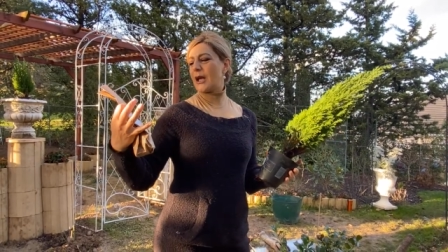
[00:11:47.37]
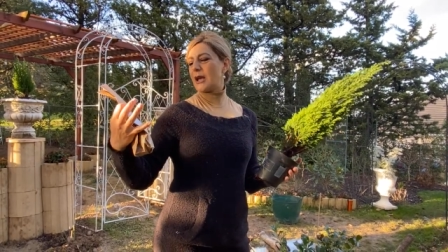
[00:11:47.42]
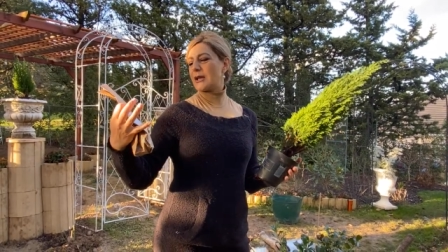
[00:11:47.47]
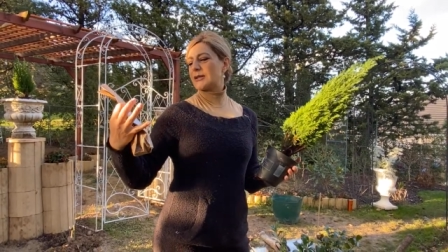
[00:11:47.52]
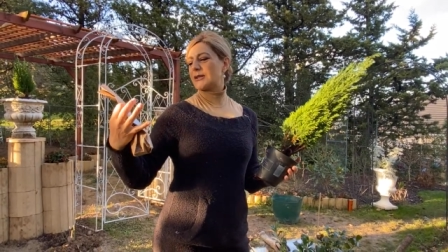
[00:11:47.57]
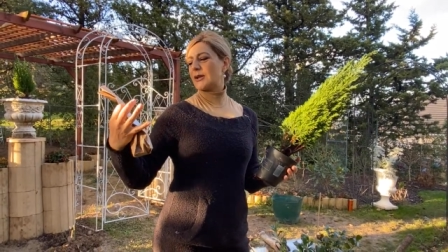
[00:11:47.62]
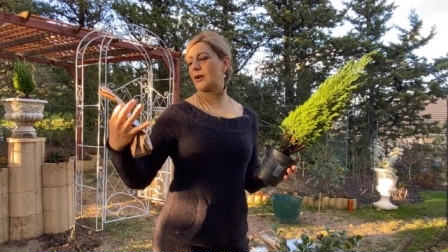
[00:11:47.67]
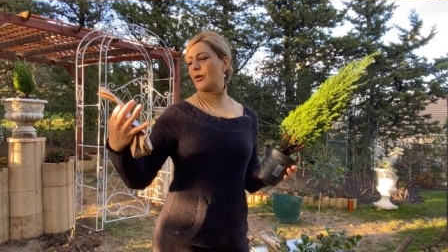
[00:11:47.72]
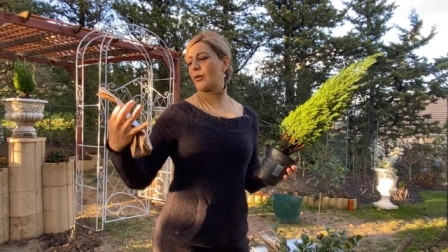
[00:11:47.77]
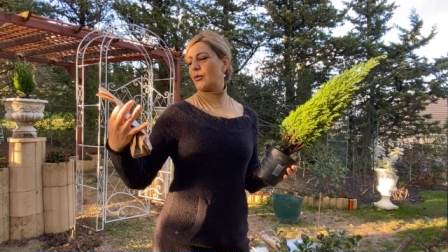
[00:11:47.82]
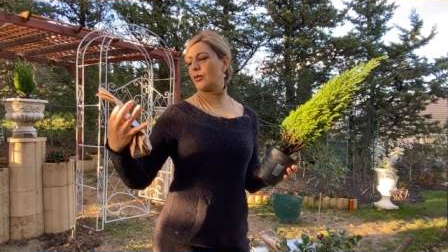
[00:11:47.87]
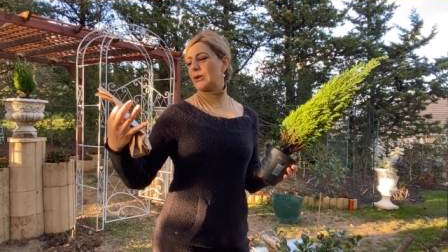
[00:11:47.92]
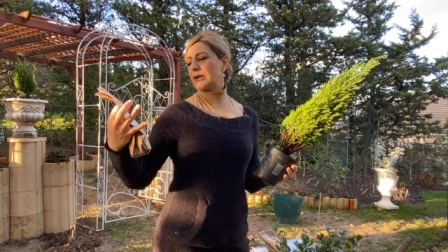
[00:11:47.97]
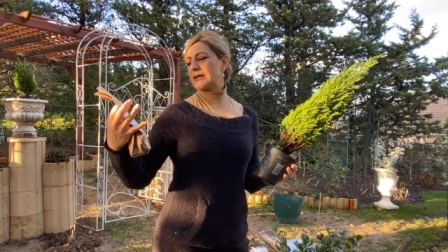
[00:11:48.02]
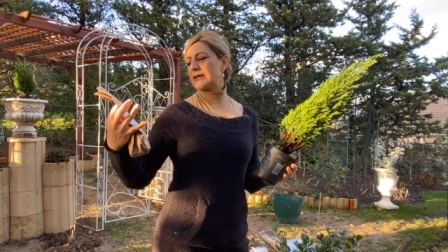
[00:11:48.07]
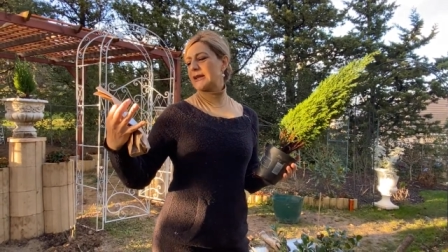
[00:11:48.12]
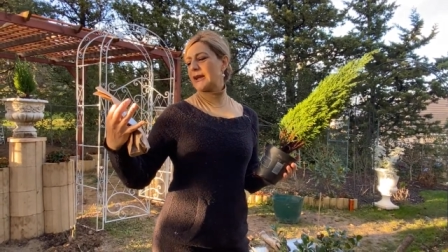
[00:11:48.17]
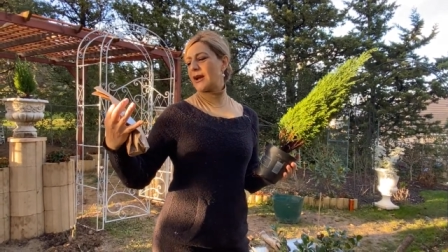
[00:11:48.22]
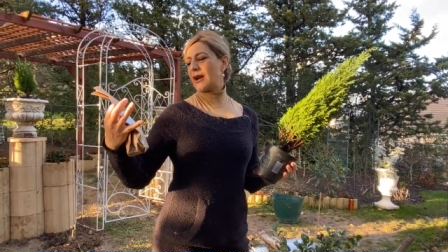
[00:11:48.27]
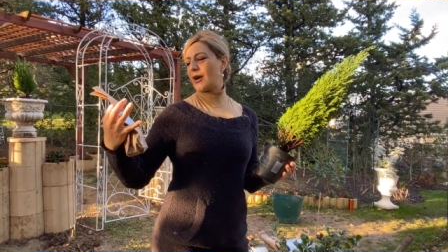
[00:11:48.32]
So we'll
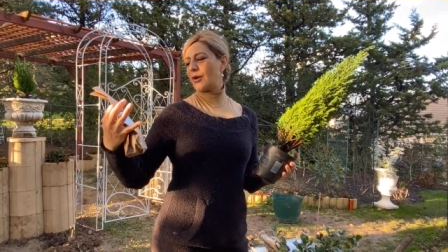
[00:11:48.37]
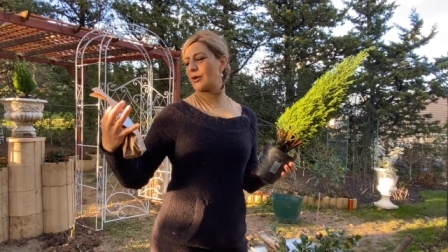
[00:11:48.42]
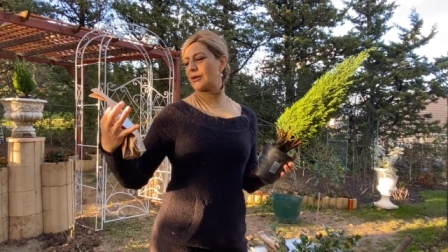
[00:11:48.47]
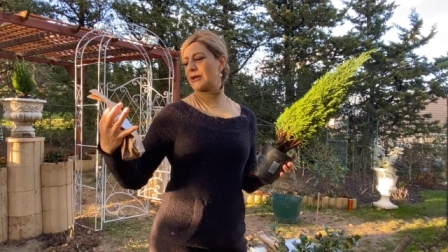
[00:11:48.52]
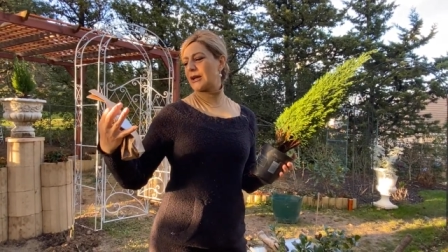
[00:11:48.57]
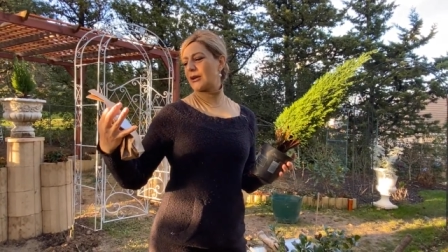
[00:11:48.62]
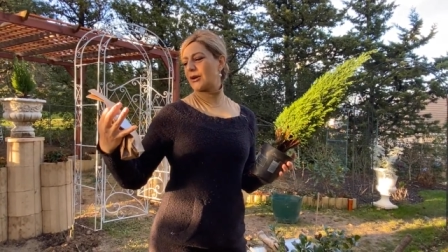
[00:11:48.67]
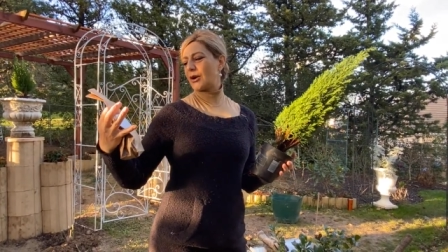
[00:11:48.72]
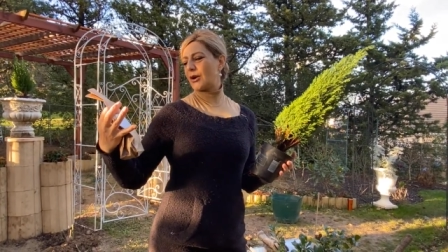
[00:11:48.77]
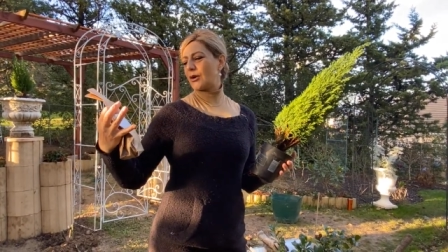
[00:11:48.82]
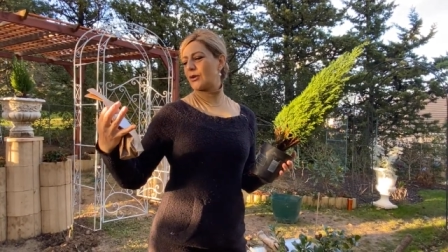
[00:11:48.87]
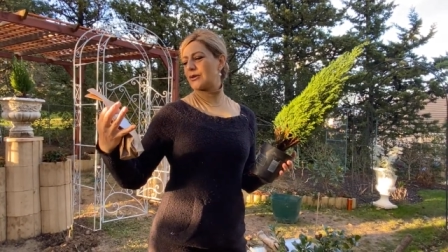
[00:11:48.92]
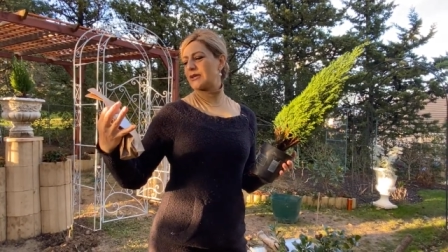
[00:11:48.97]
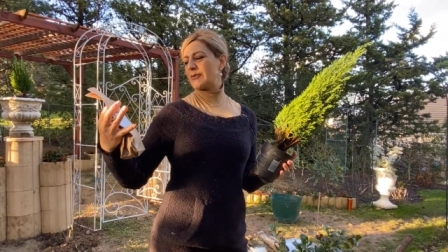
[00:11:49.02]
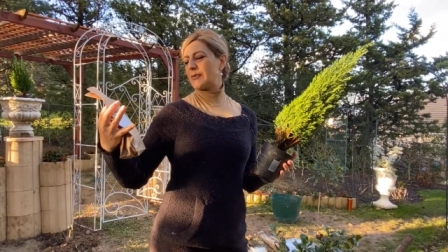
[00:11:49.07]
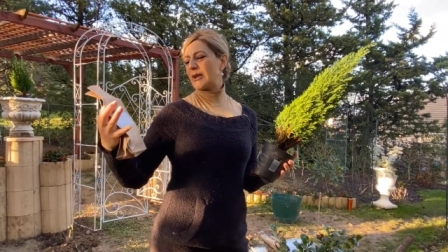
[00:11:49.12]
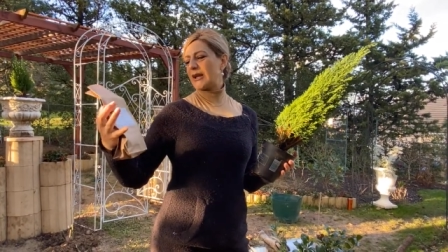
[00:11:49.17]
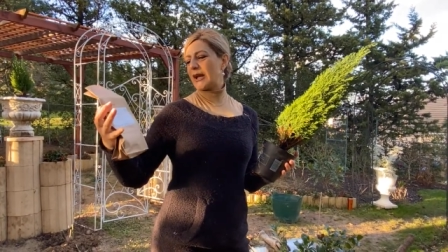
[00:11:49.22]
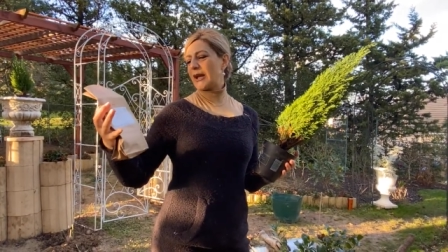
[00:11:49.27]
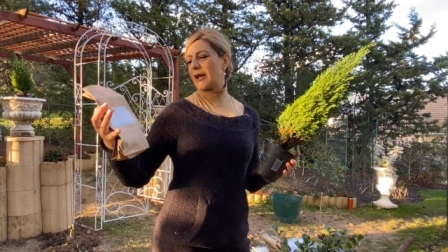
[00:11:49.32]
see how that goes.
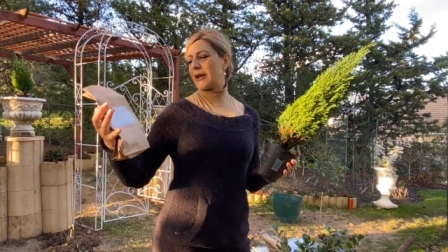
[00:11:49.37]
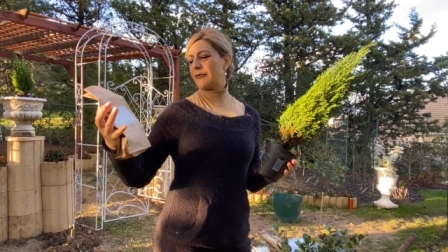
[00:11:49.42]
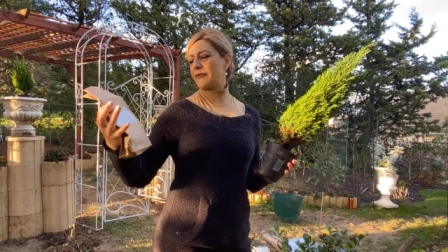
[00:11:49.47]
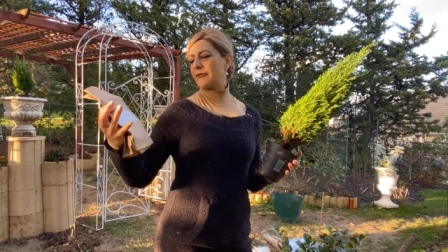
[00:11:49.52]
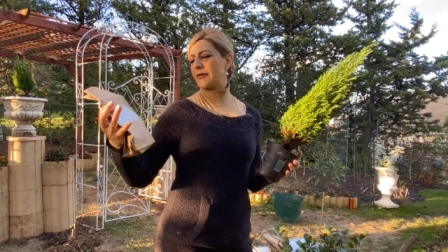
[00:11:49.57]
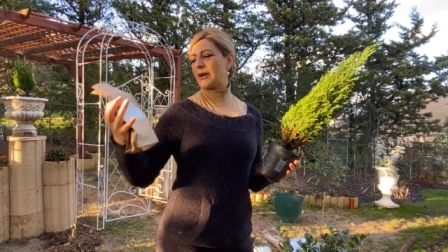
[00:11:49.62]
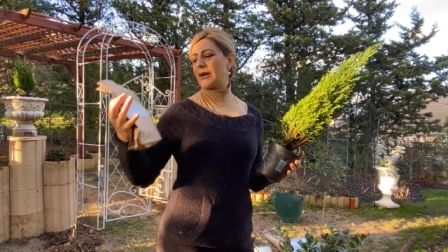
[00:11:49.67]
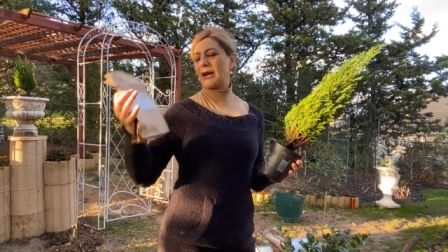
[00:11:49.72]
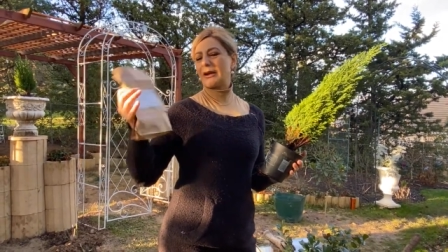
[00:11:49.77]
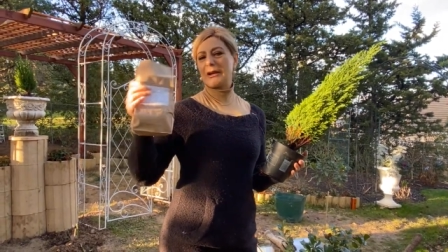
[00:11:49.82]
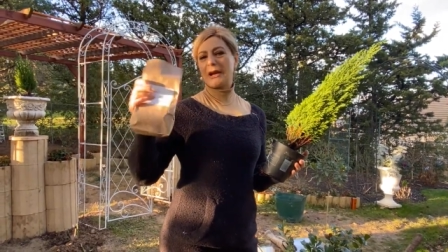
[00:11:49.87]
But I have I,